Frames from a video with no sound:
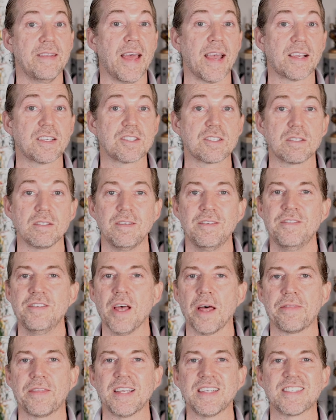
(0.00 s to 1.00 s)
Next,
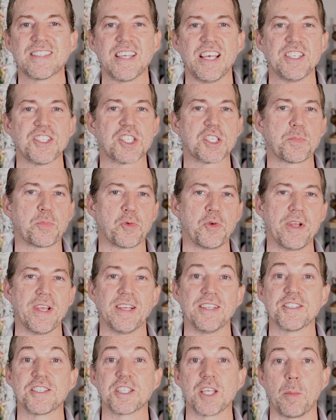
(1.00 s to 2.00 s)
nothing says
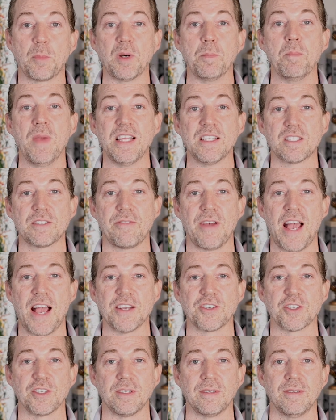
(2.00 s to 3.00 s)
spring and summer men's
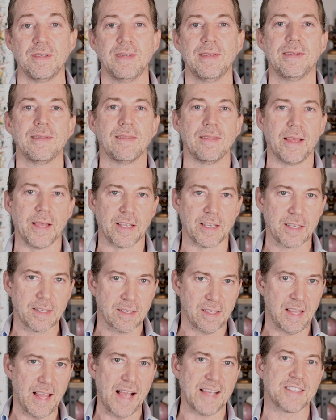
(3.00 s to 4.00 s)
fashion like
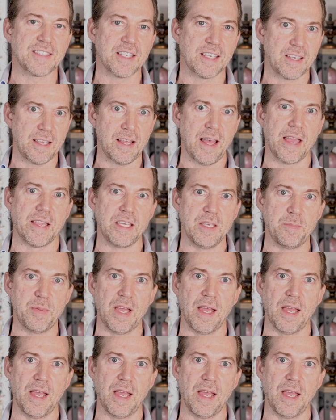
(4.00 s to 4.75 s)
classic khaki